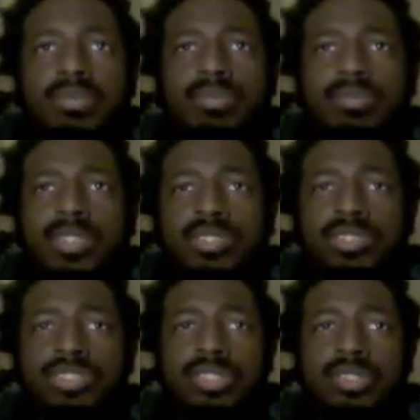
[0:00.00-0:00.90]
is. This
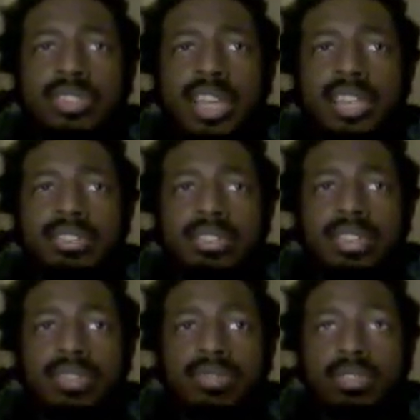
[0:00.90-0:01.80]
shit does not
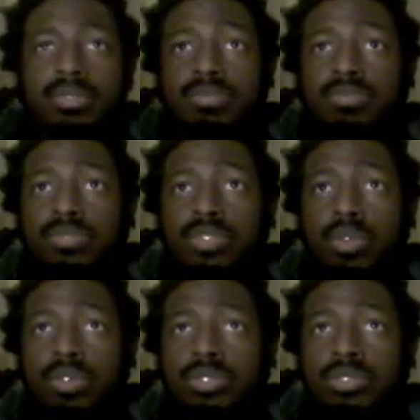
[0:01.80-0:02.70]
save.
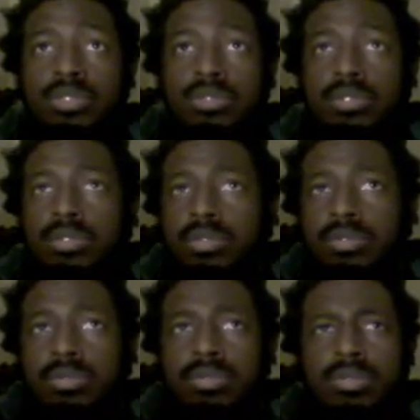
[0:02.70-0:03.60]
Scores.
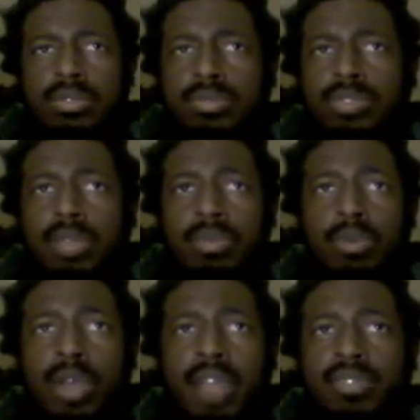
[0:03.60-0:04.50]

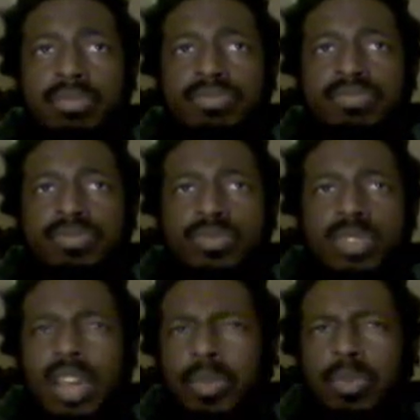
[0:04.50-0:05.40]
Whatever.
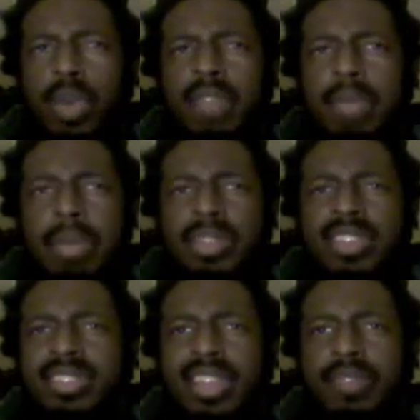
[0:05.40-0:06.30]
Whatever. Maybe it
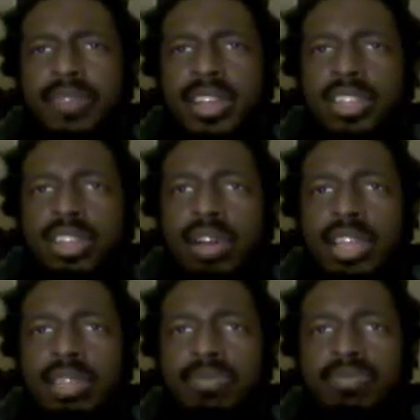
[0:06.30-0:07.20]
does. I don't fucking know. I
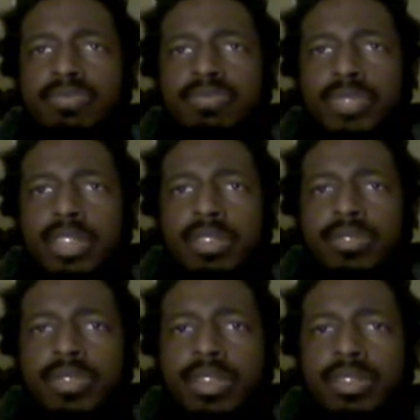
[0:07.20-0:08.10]
keep
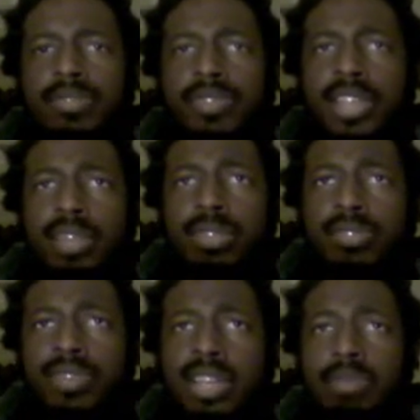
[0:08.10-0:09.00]
forgetting what the
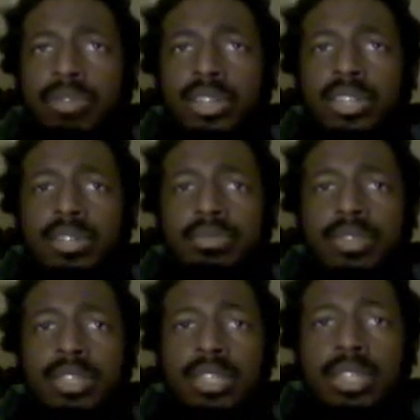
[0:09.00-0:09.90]
fuck I put in here.
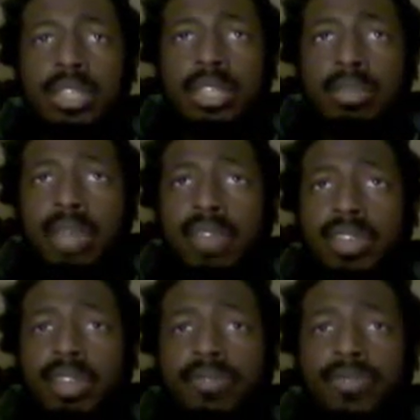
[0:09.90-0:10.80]
But I haven't
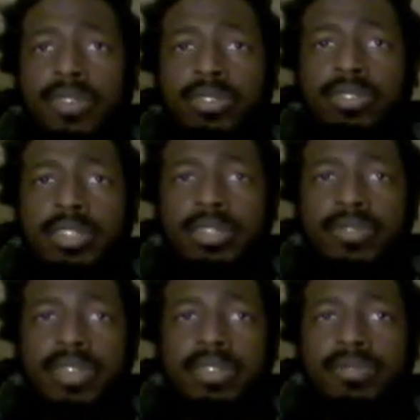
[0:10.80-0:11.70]
gotten further than the
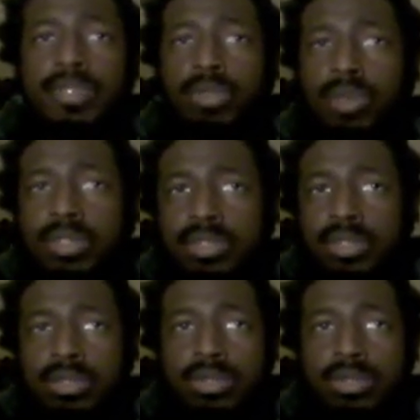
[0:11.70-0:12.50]
fucking 50, so who